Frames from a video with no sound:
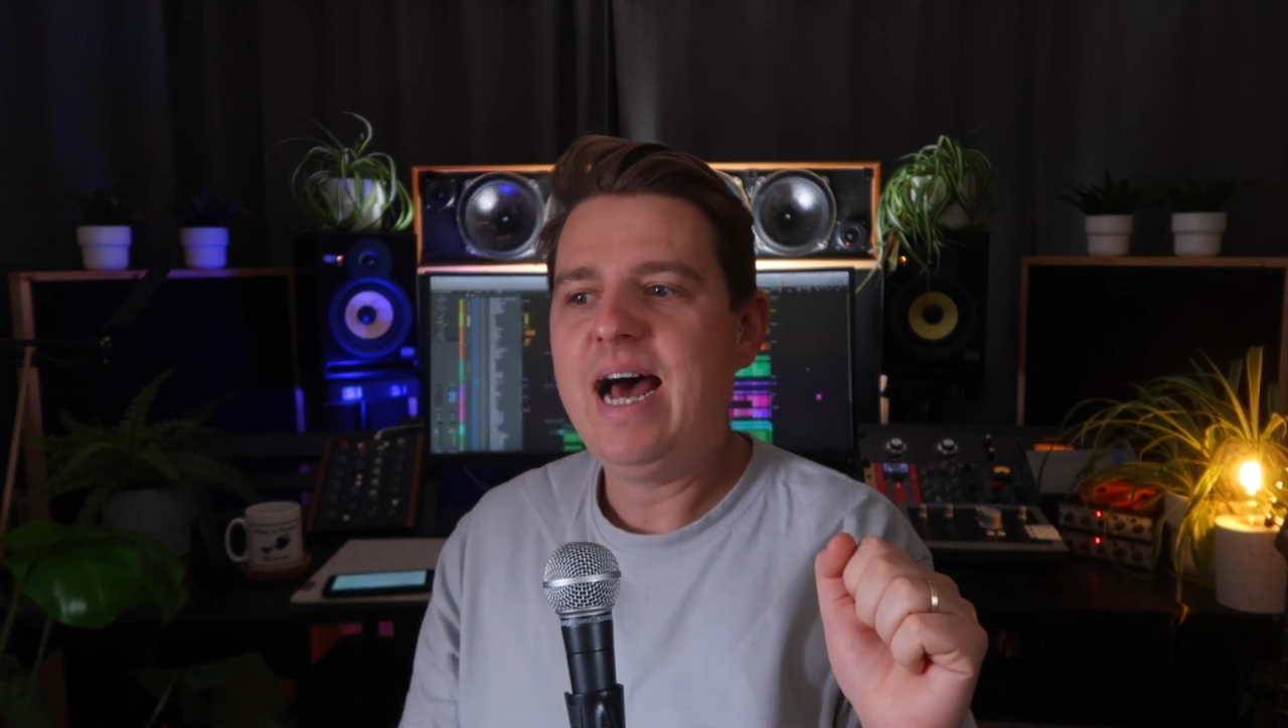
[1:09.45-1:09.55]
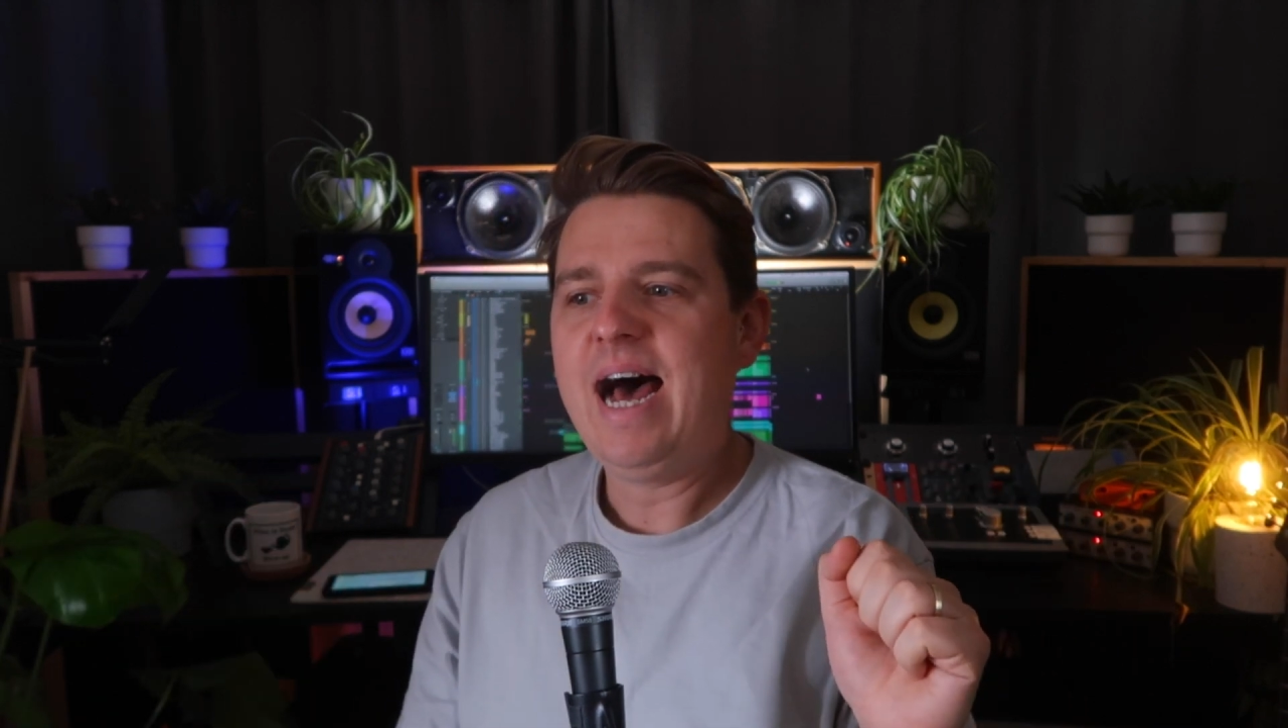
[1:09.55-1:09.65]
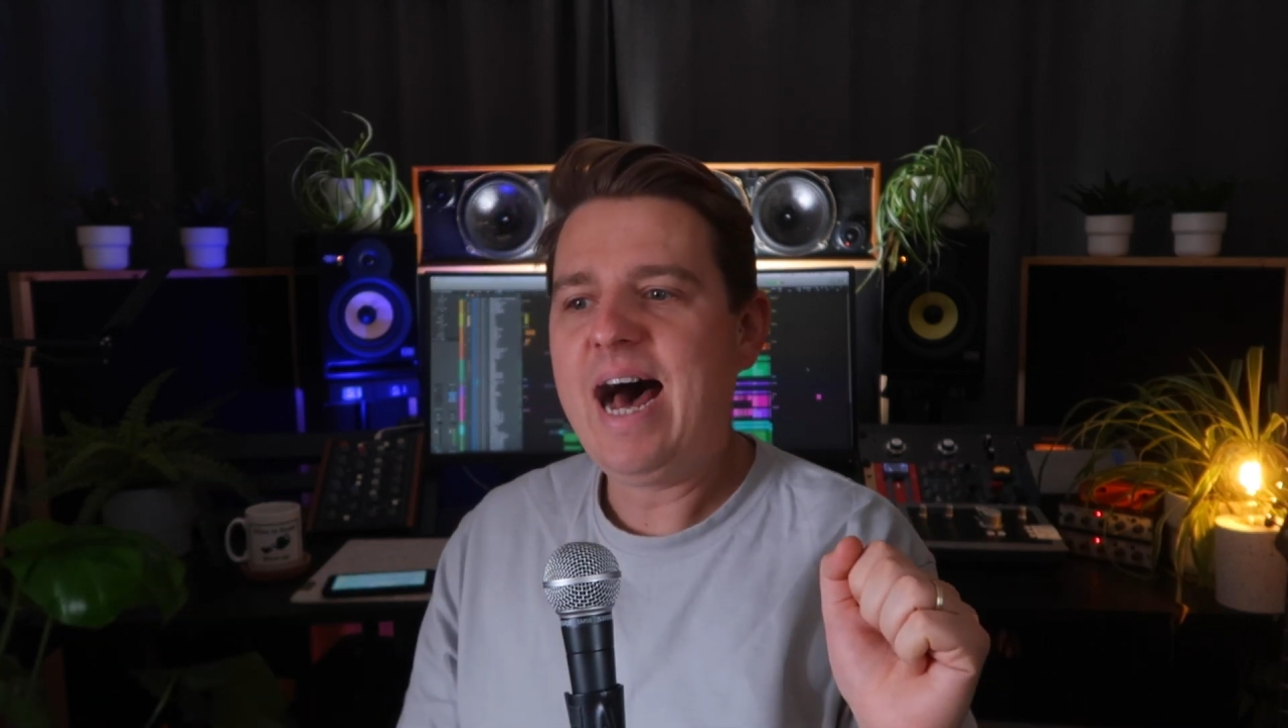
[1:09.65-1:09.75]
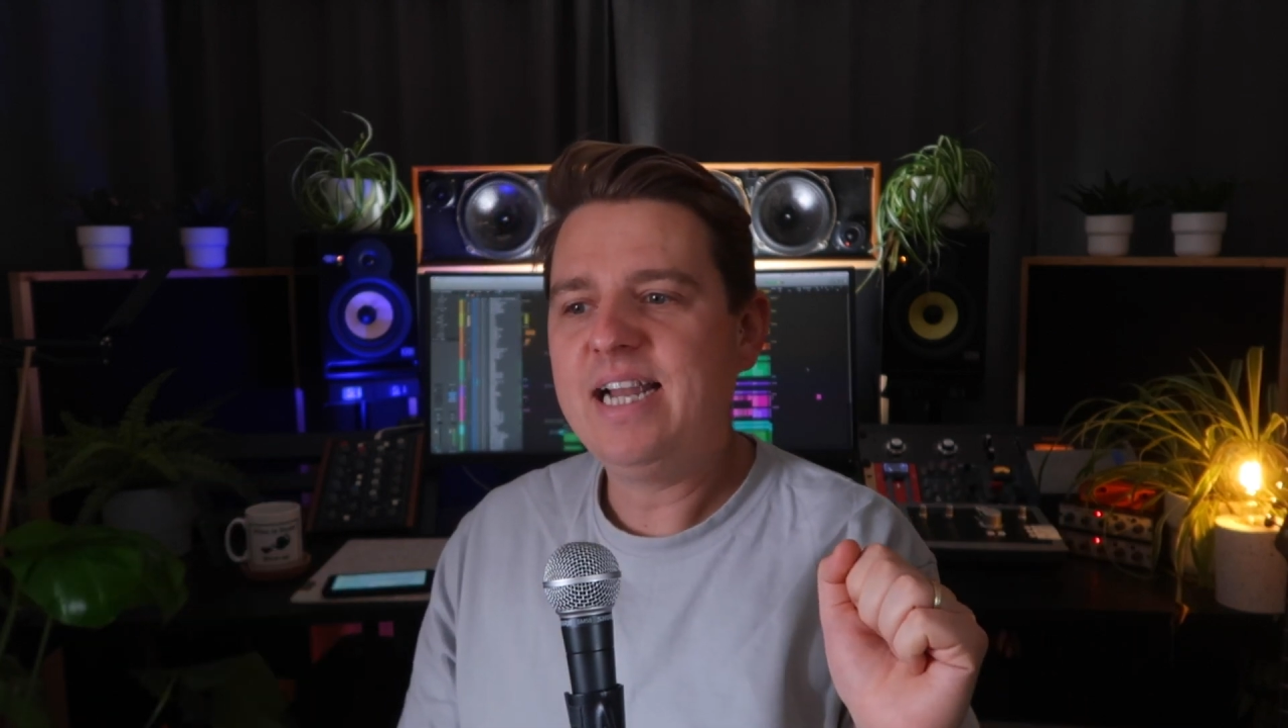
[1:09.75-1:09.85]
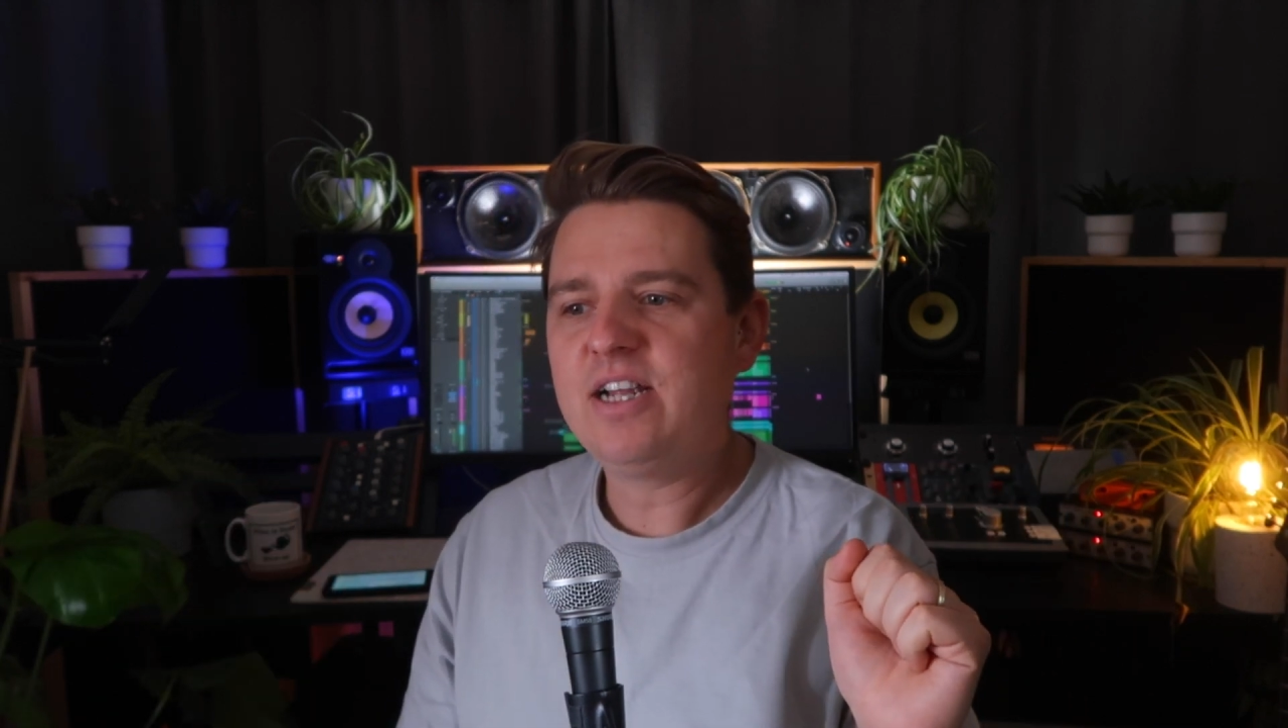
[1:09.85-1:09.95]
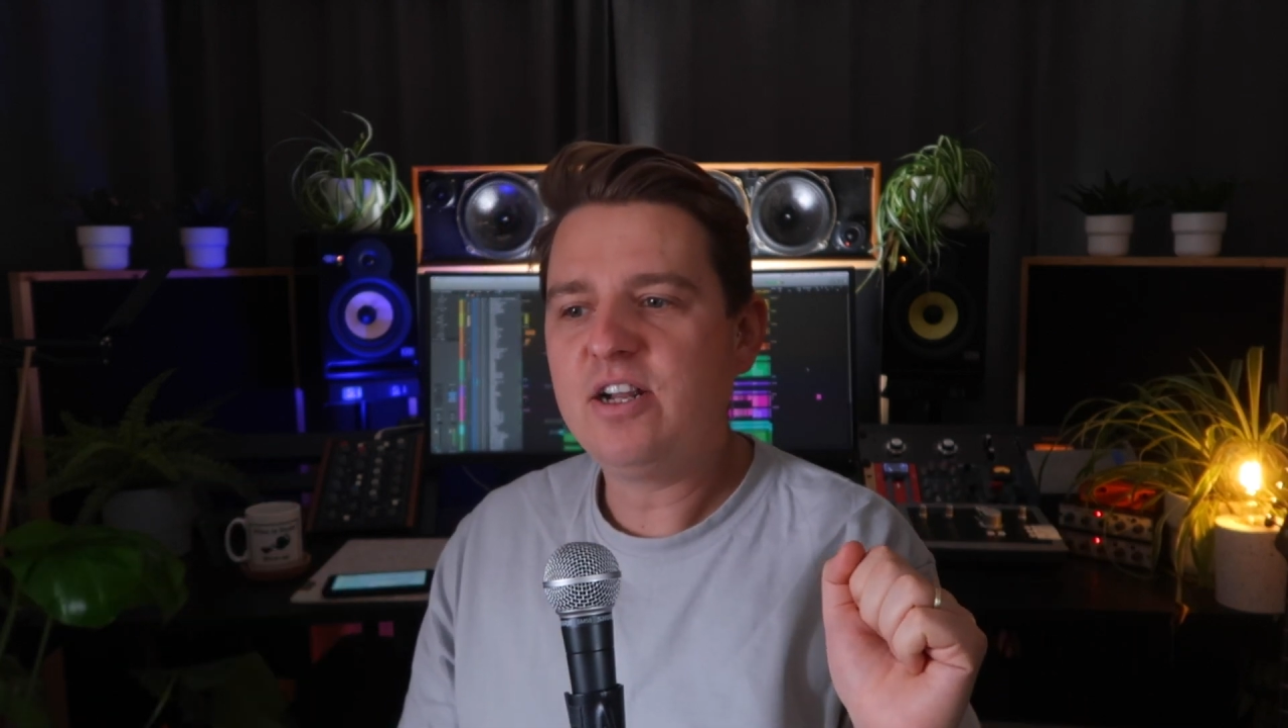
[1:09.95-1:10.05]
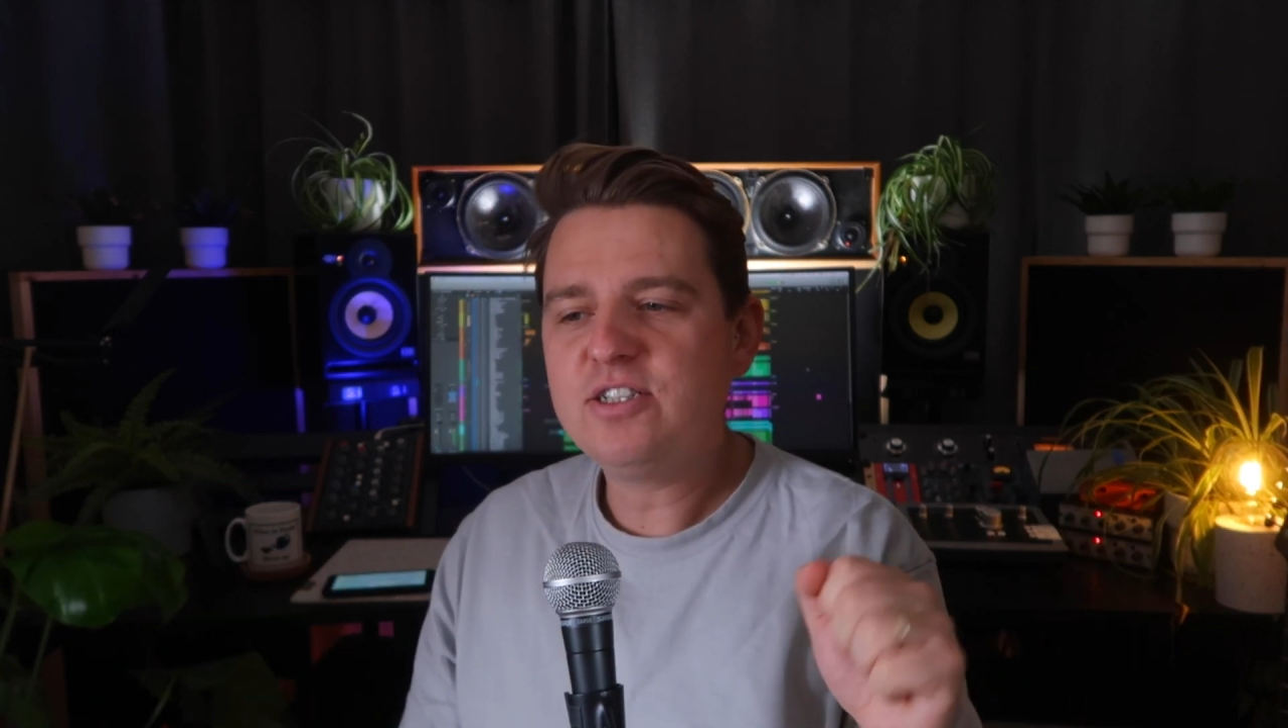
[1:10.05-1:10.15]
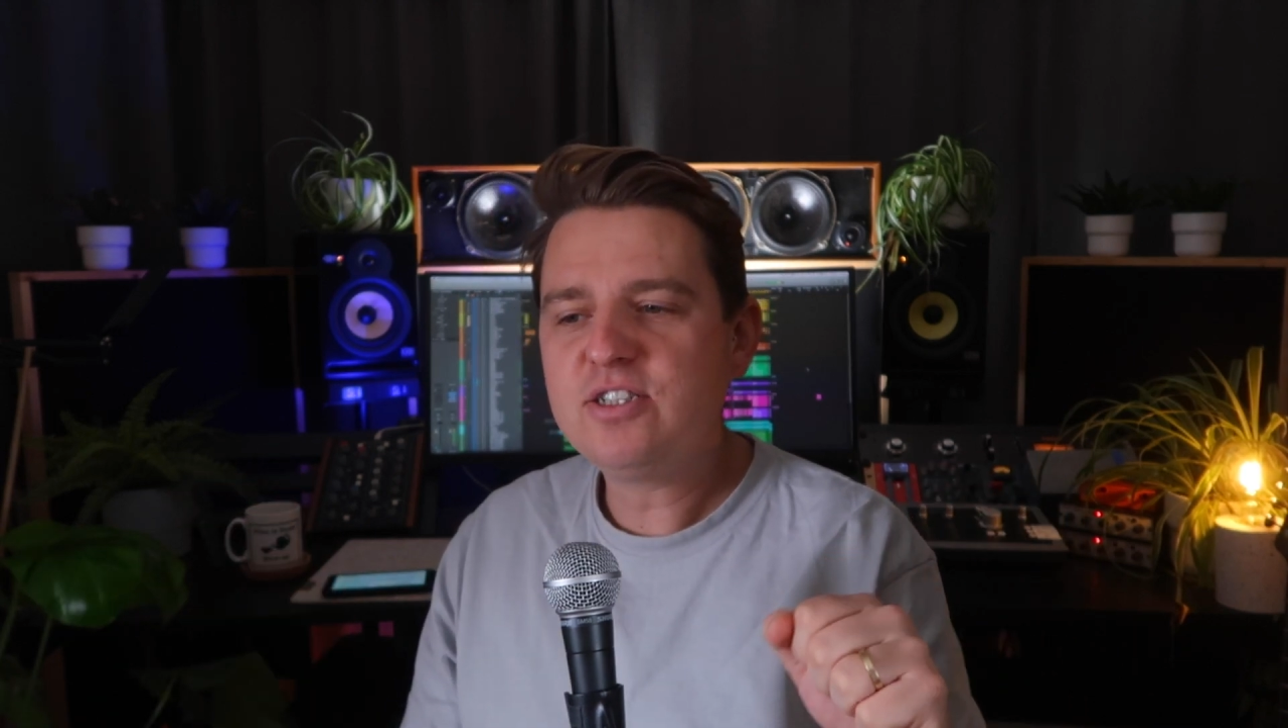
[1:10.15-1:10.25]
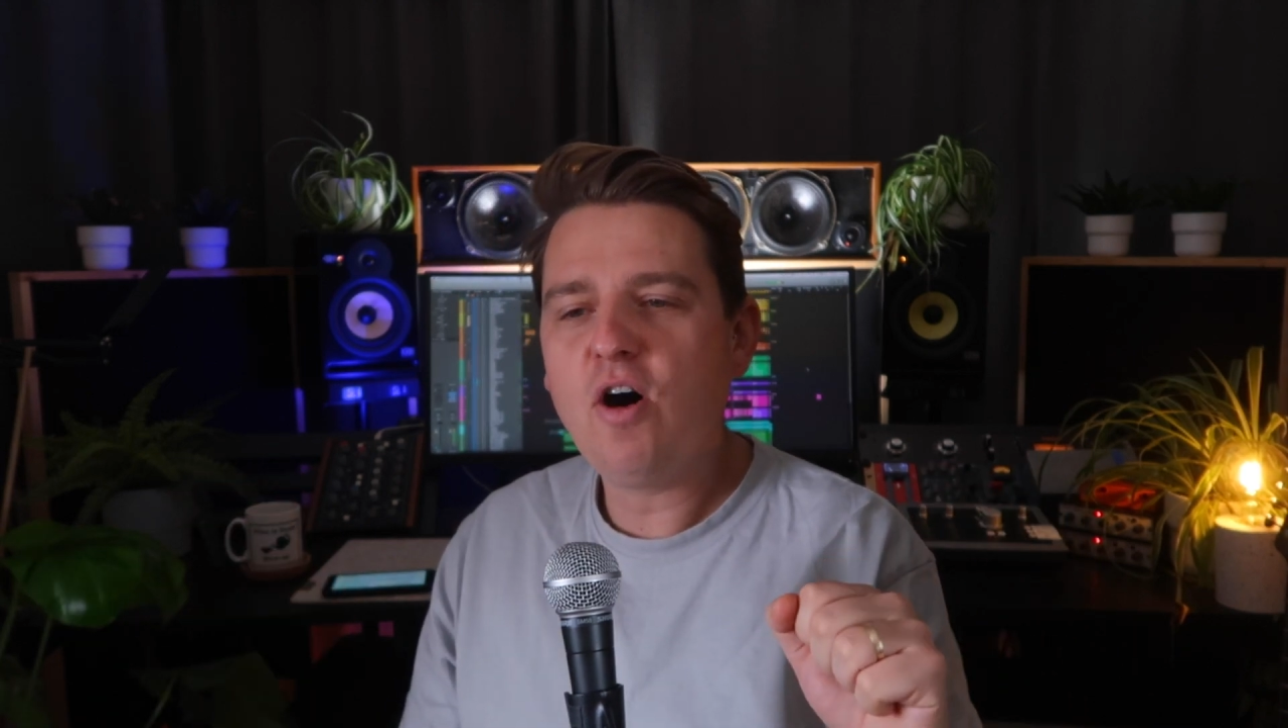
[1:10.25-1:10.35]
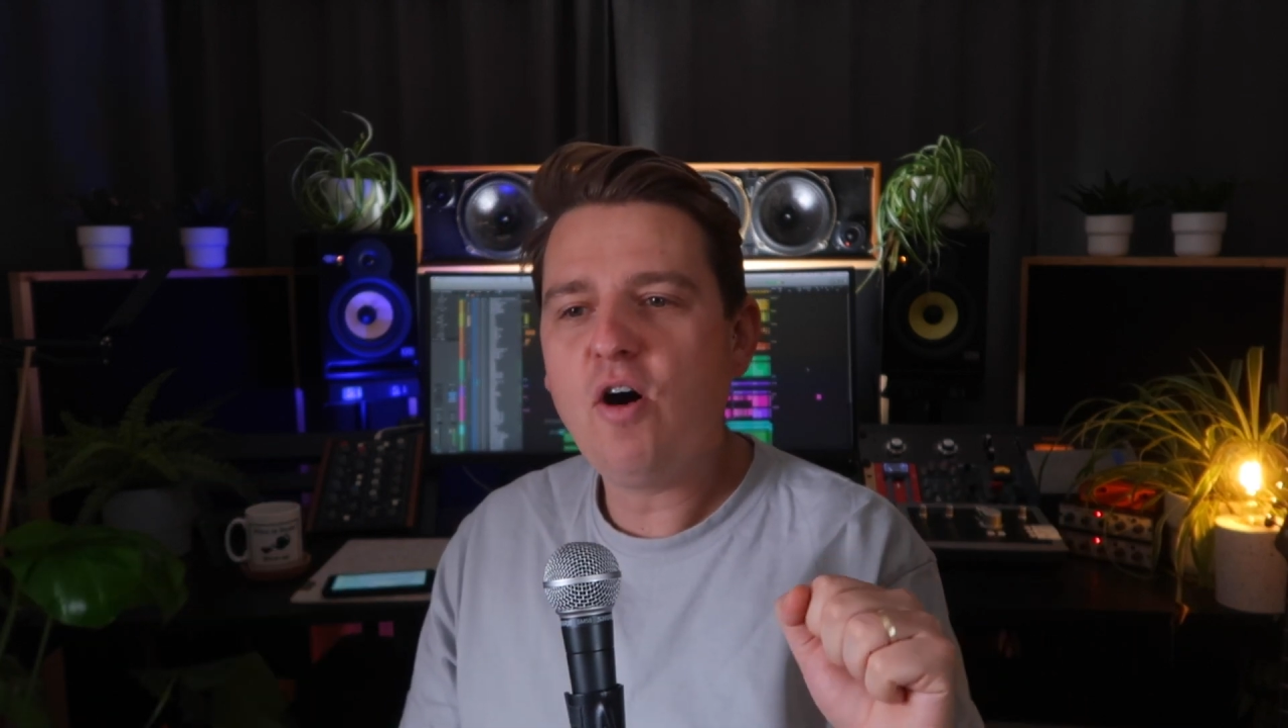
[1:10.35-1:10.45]
and I'd
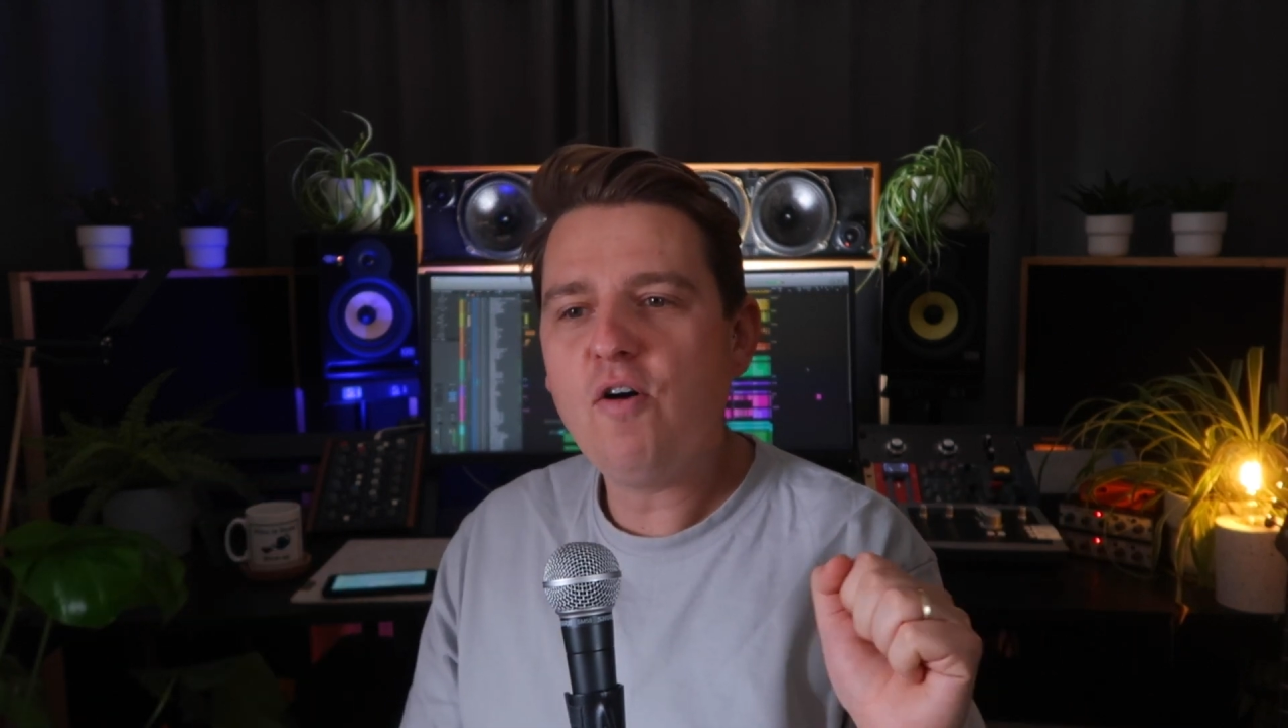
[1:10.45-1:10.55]
start